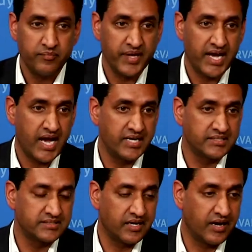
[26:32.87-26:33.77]

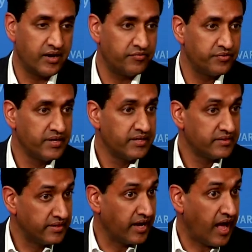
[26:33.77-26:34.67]
Because of
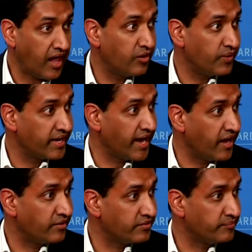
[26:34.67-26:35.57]
the hollowing
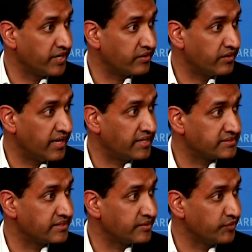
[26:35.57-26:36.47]
out of the middle class
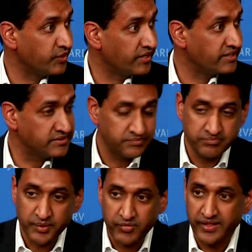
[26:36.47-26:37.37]
in communities,
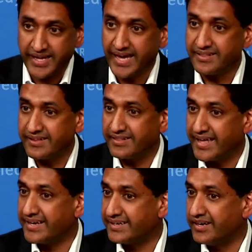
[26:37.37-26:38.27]
people get that
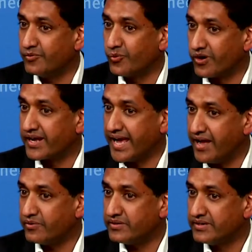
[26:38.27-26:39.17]
that didn't work
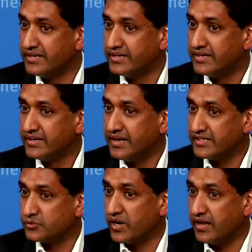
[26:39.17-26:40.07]
out
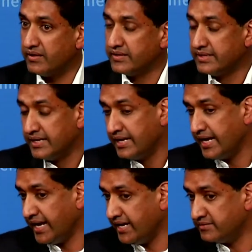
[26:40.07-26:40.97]
as well.
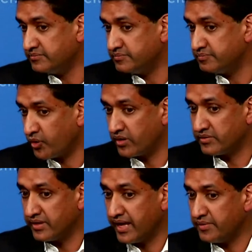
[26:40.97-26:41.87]
And
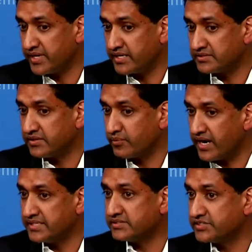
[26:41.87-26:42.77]
because of the
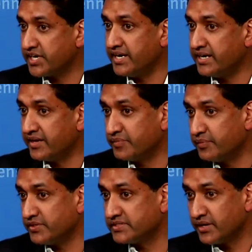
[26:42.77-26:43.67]
rise of China, and
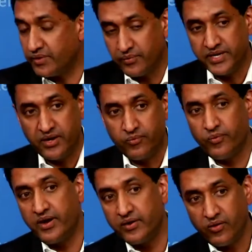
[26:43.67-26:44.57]
people said, well, we don't
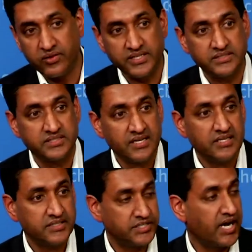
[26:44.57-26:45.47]
want all these
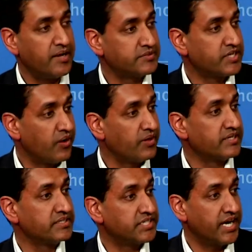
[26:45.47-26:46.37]
jobs going
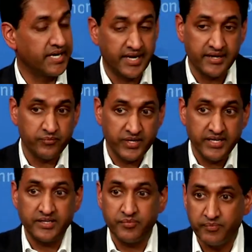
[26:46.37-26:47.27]
to China and we
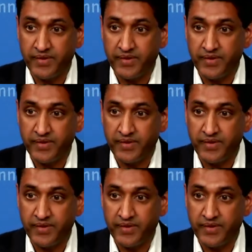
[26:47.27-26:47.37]
need to be